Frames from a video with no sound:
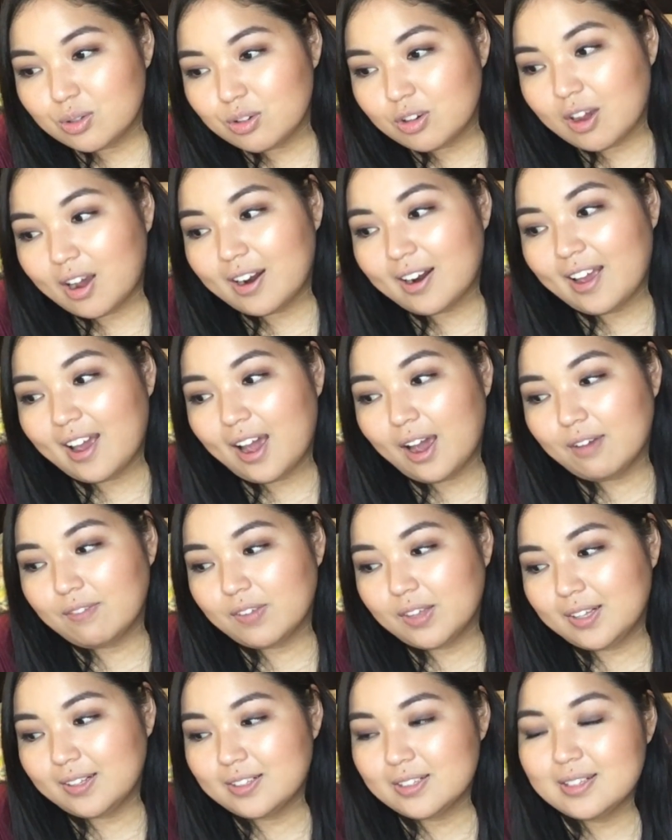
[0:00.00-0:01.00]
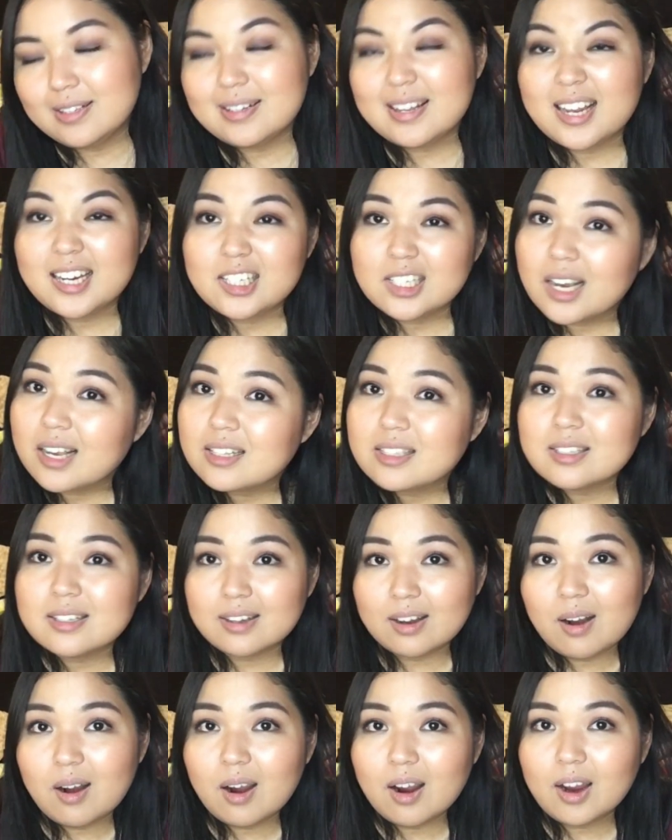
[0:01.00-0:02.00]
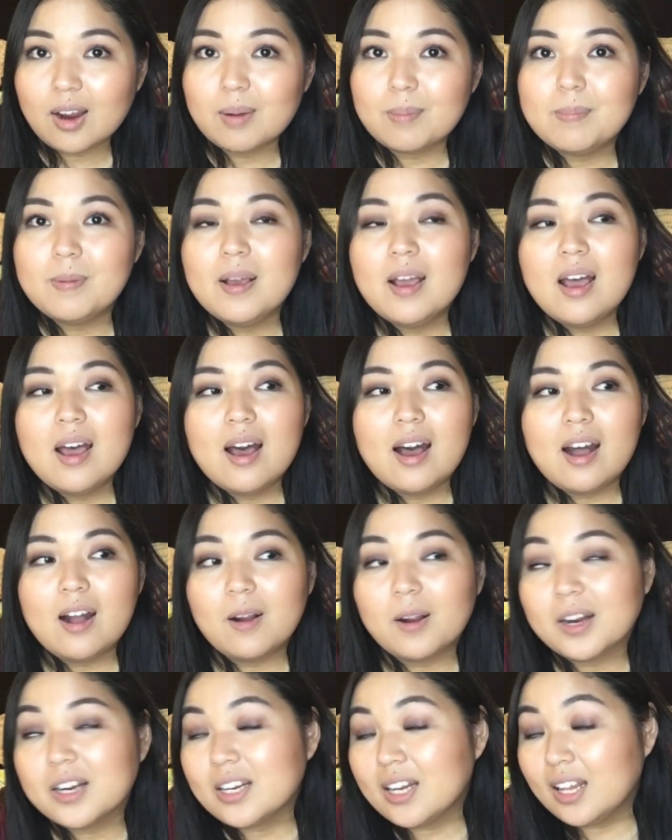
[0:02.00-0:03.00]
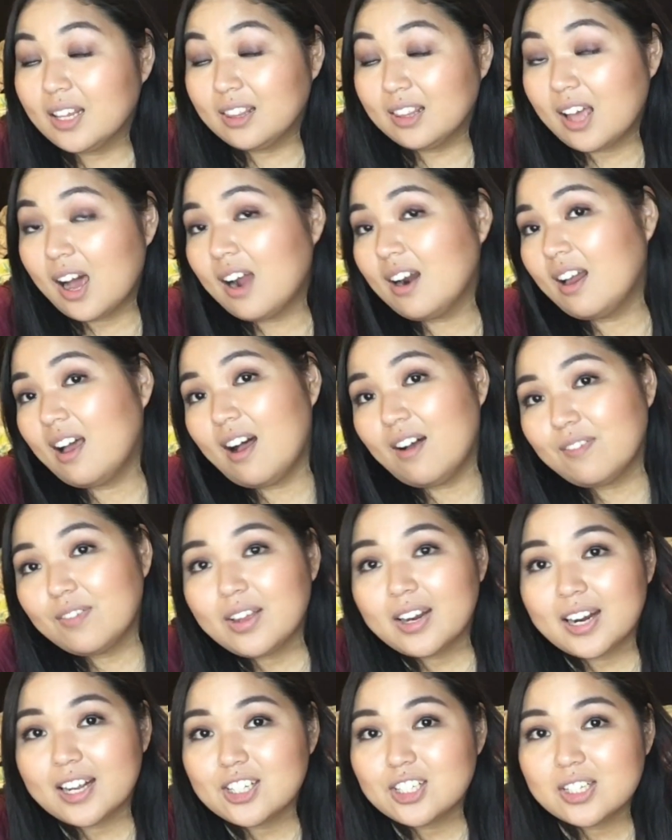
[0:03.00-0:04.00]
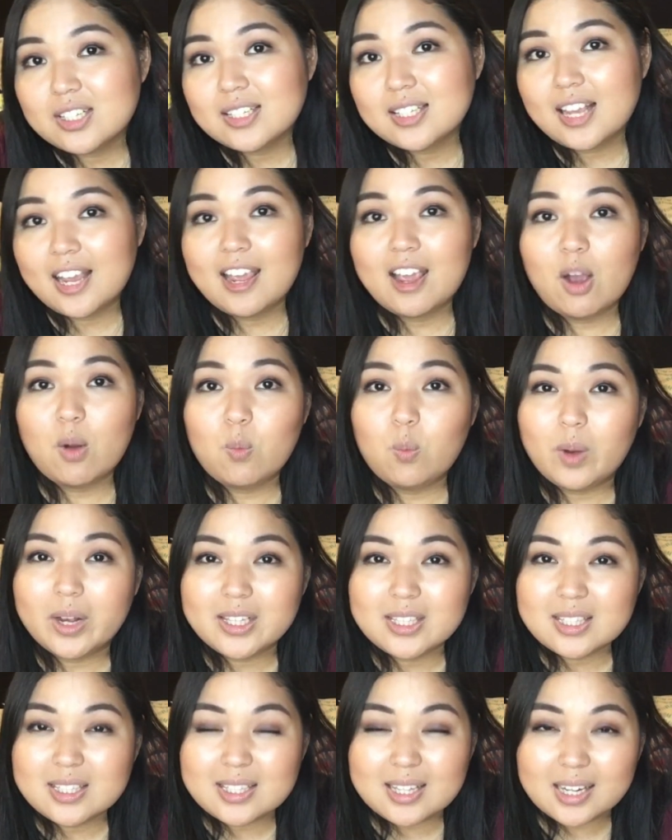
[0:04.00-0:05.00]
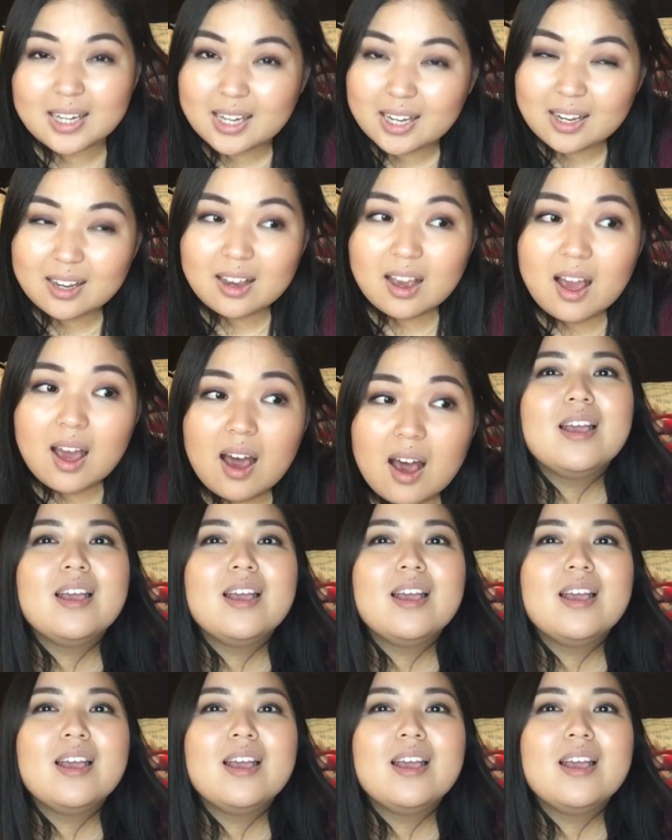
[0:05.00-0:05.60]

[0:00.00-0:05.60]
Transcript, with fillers: to not having to digest the carb or a lot of it, I should say, at one sitting.